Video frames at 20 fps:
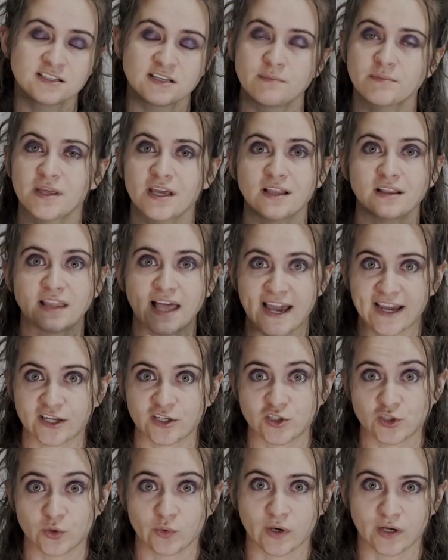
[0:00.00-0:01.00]
something
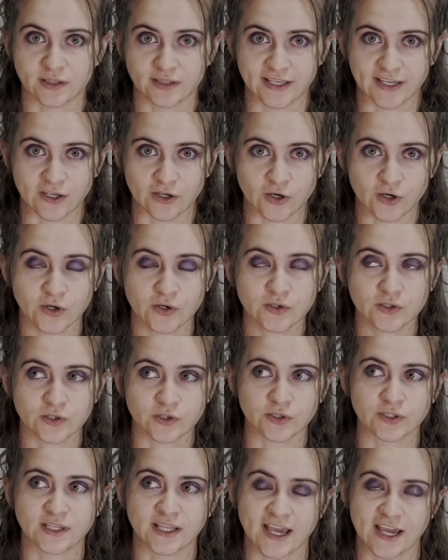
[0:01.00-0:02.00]
like Duolingo
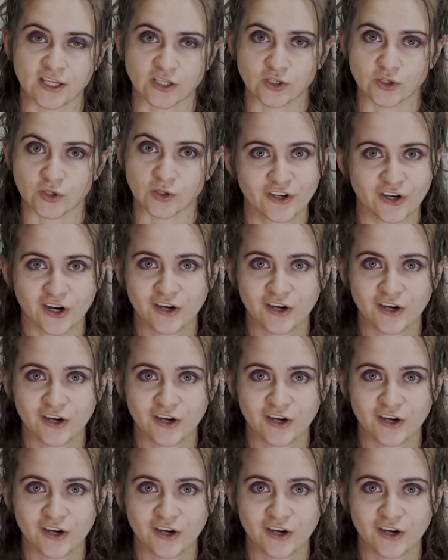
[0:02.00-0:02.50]
could get you.